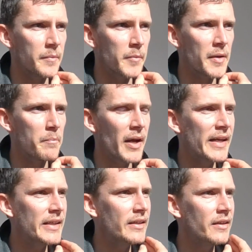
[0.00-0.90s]

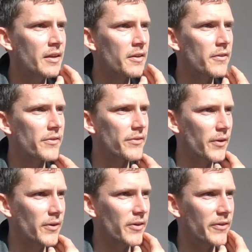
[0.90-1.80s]
main
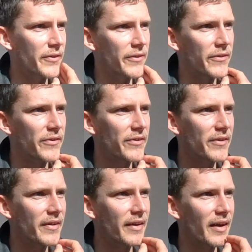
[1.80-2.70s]
concerns
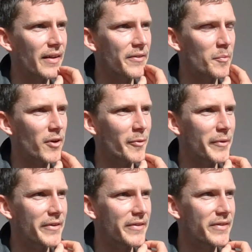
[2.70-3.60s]
at the
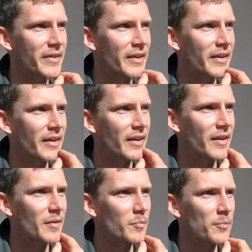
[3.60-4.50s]
moment
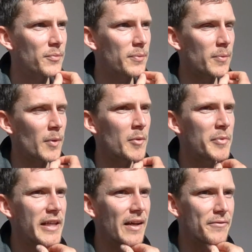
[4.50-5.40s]

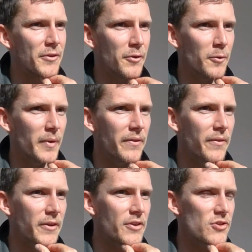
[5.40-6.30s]
probably have to do with the
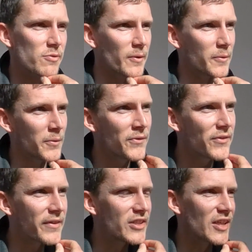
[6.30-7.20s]
controls.
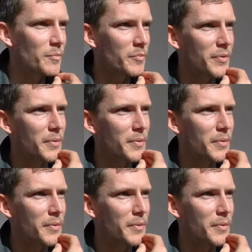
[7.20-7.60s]
The jump,